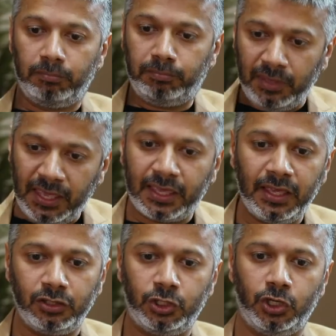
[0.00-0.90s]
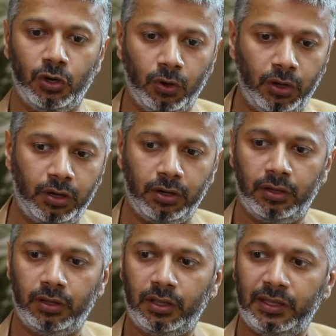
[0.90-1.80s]
making sure
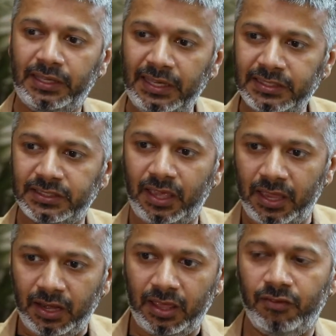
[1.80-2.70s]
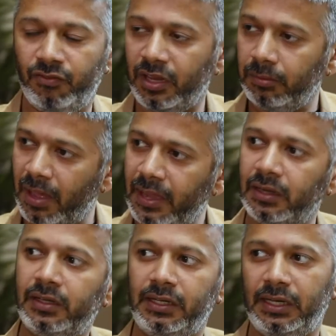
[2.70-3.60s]
each and every
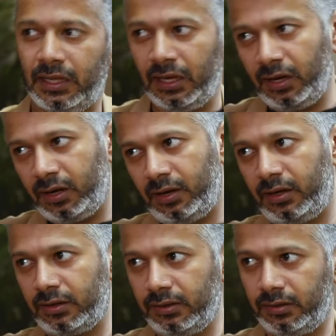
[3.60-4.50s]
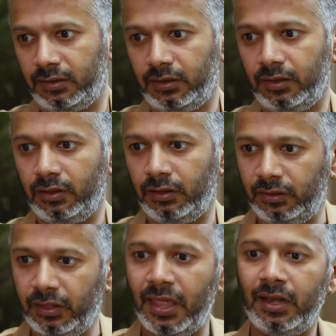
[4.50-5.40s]
minor detail in it, hmm.
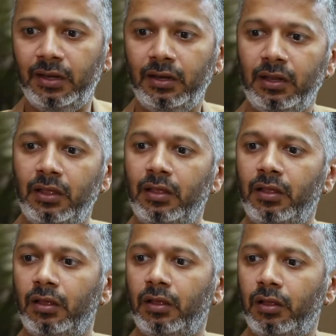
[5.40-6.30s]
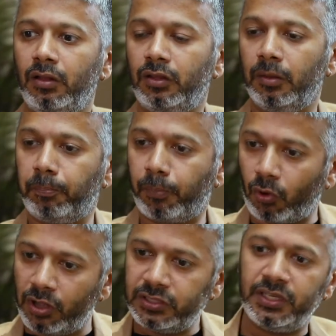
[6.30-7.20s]
then the
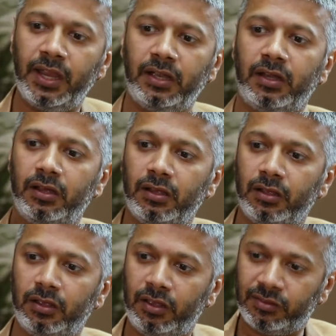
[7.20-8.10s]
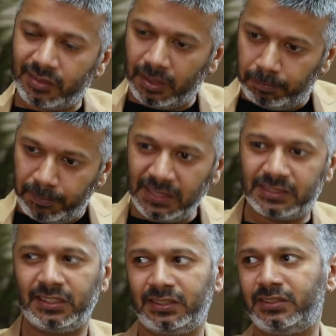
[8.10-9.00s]
project is a
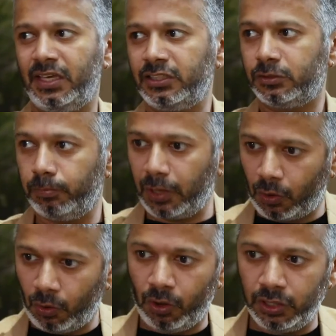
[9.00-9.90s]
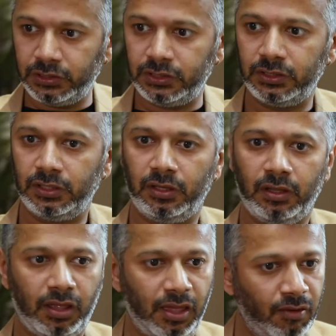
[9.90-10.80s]
big success hmm. because hmm.
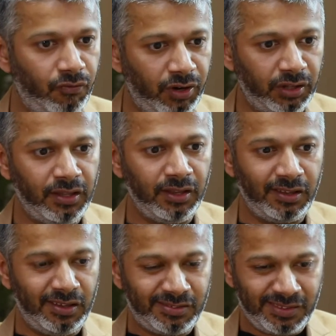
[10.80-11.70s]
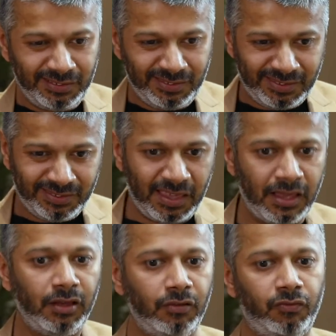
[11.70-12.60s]
everything is in
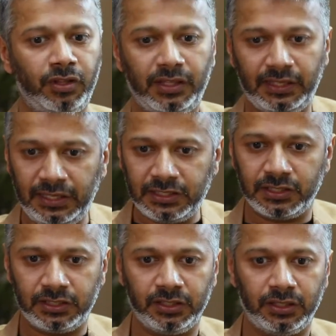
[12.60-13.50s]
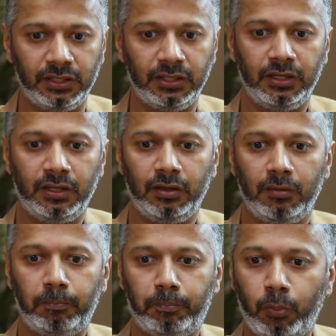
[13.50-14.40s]
sync with each other.
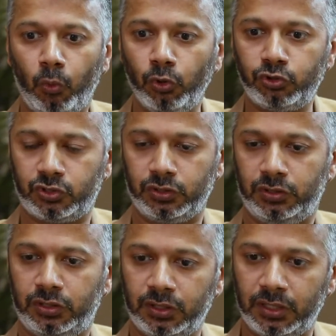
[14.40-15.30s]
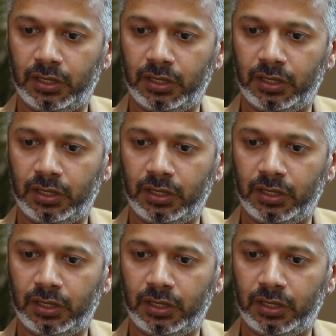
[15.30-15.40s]
Post the